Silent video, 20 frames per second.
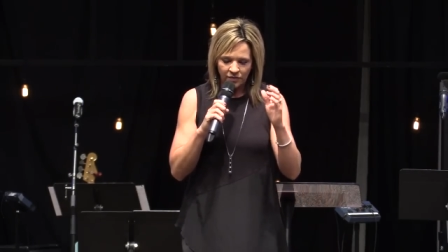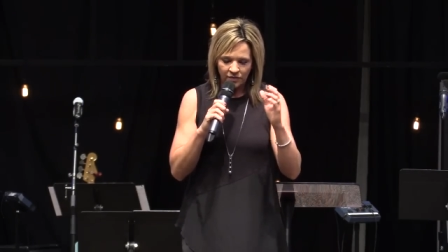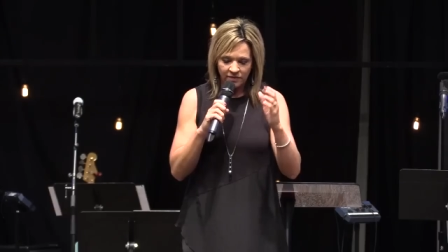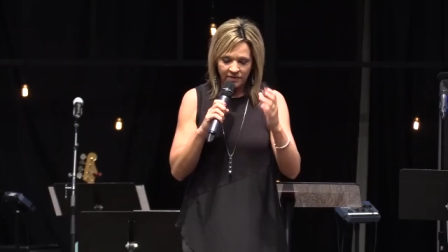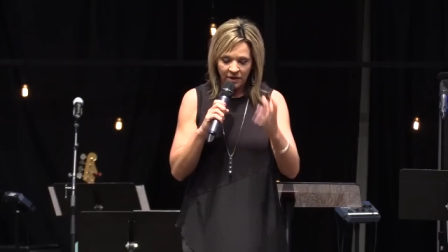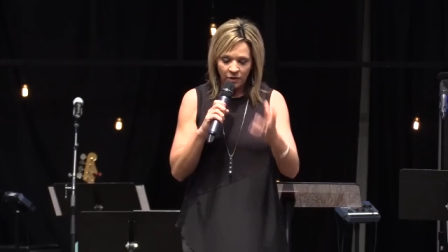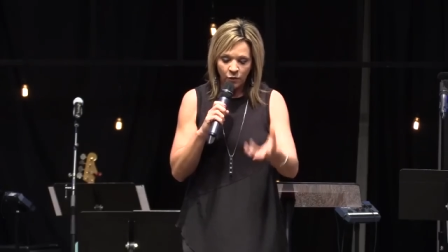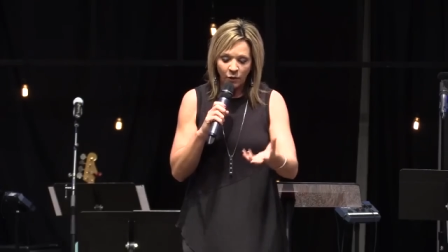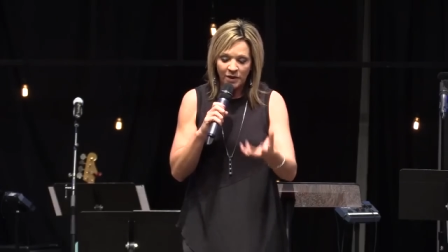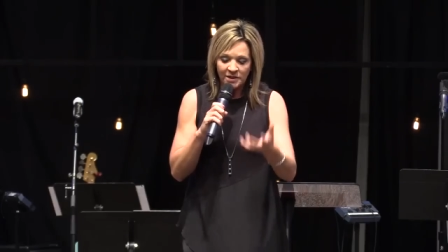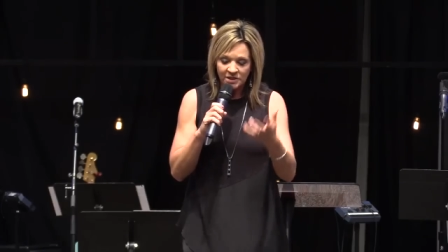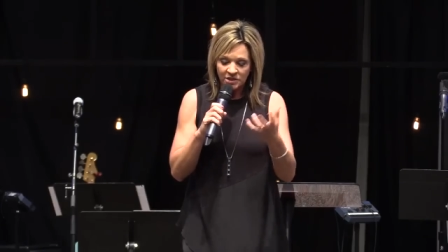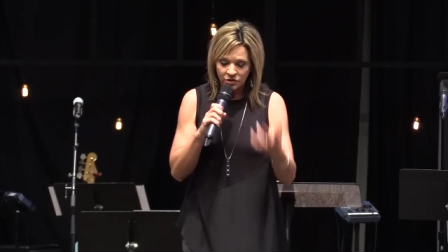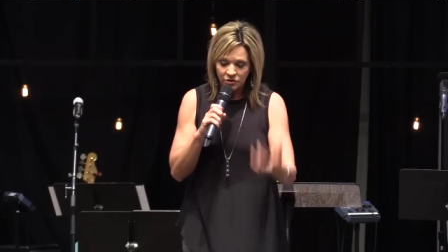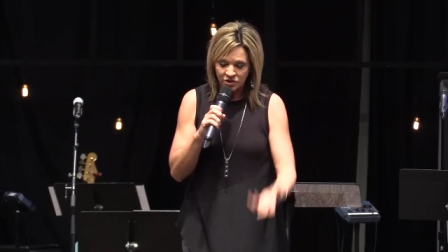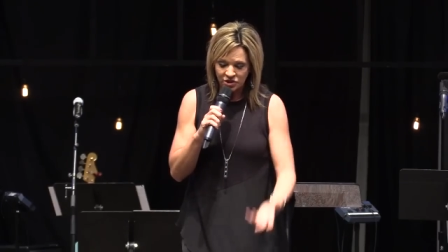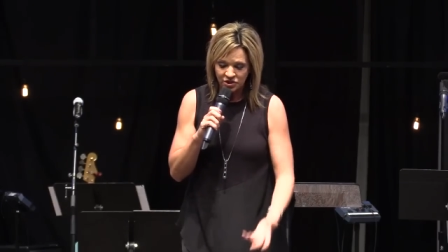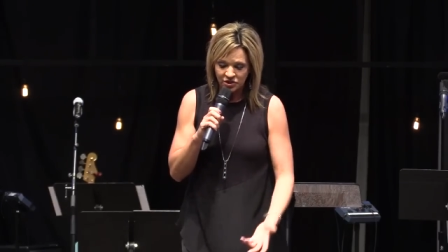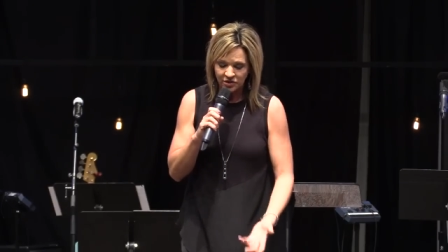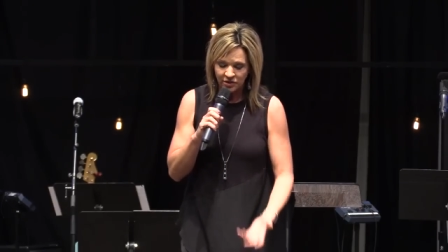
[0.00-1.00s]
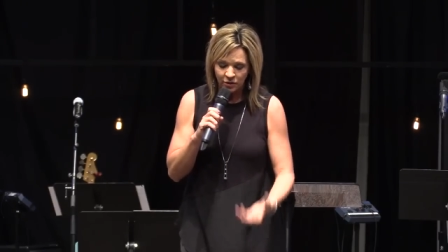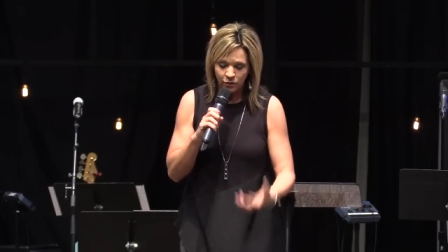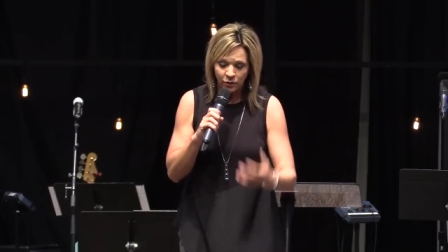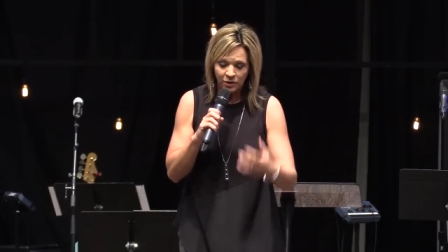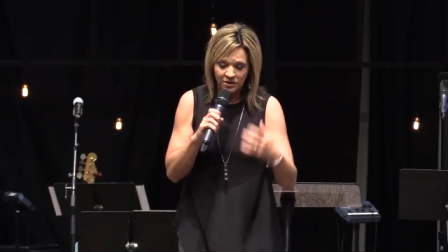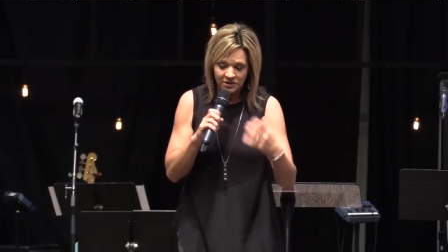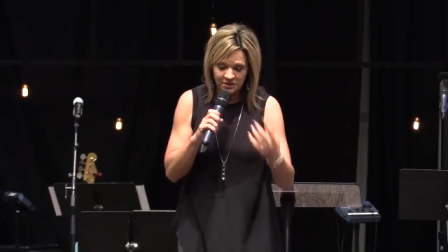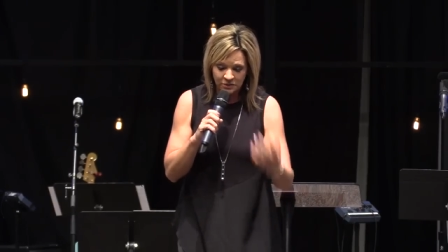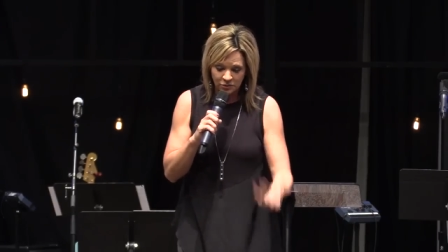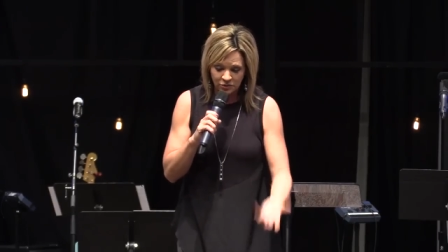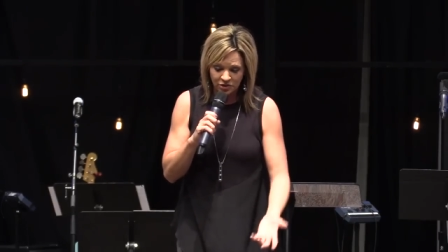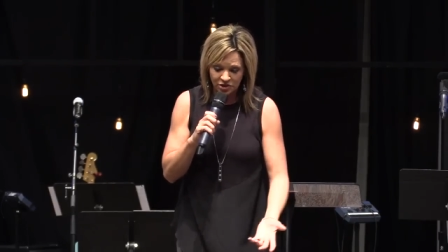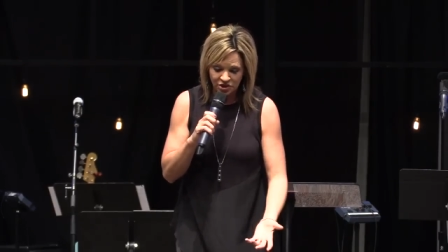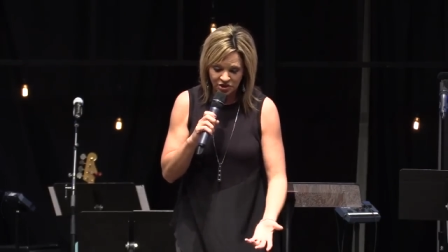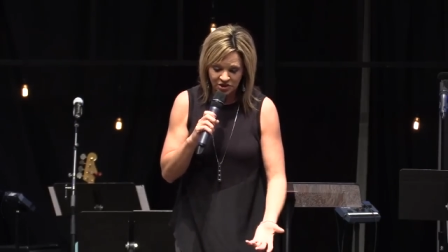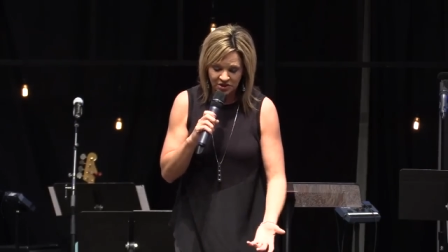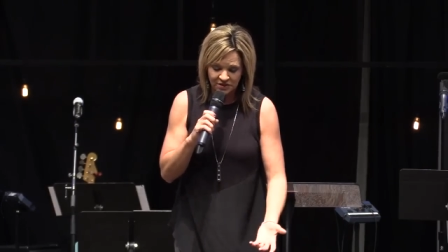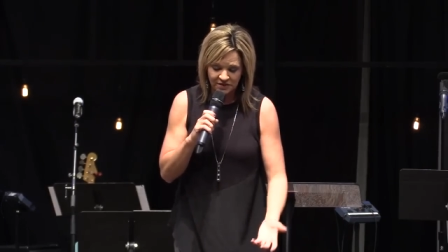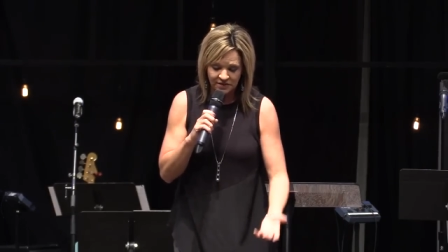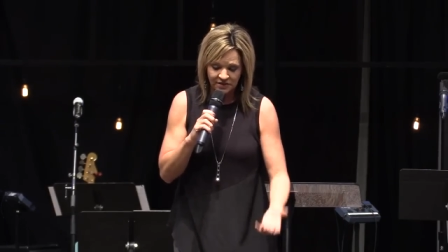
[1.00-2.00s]
there was a Christ- there was some
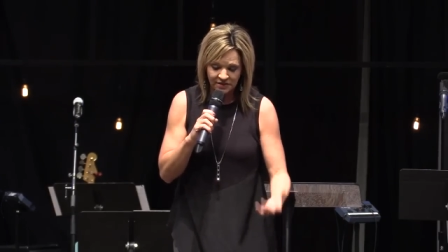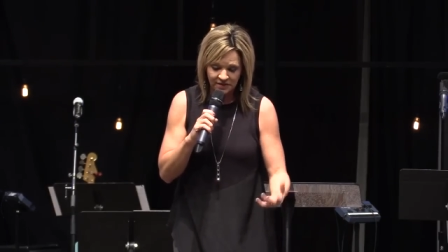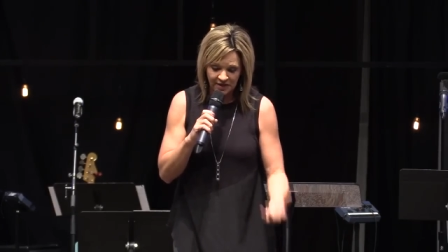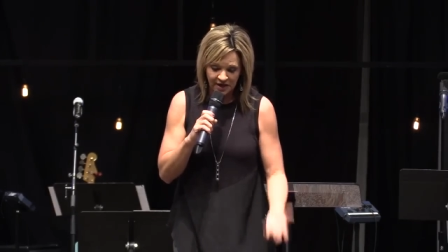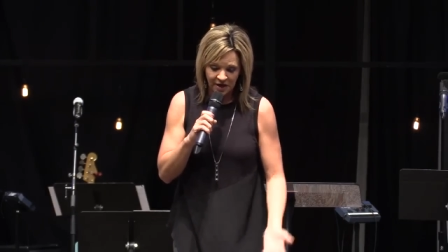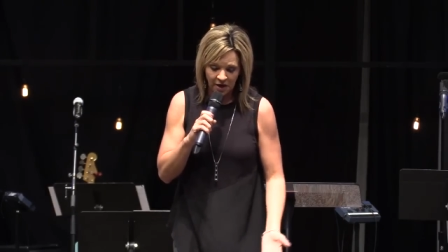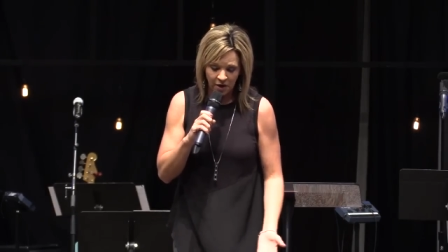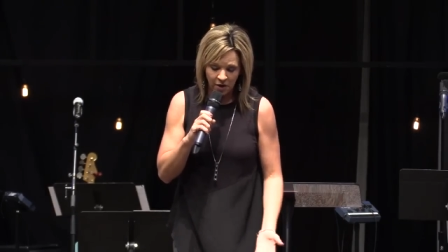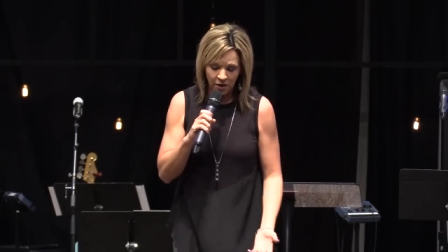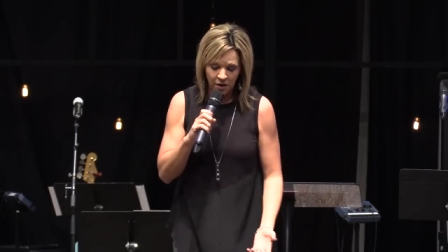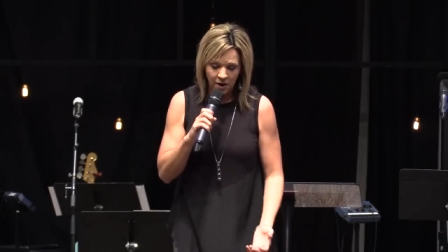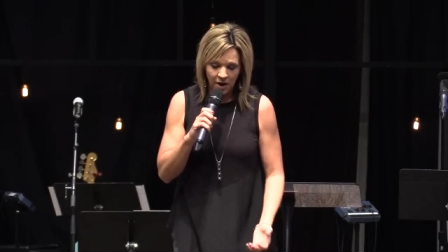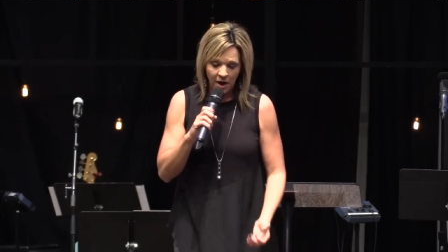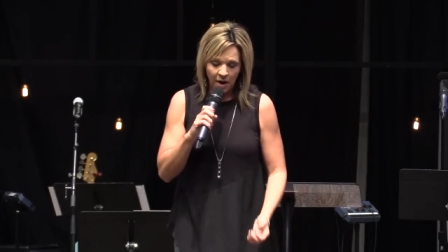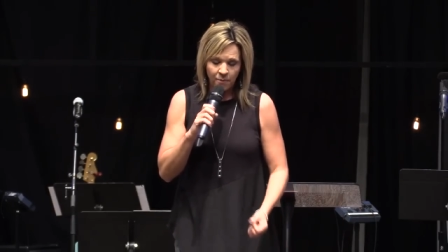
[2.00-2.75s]
Christians there,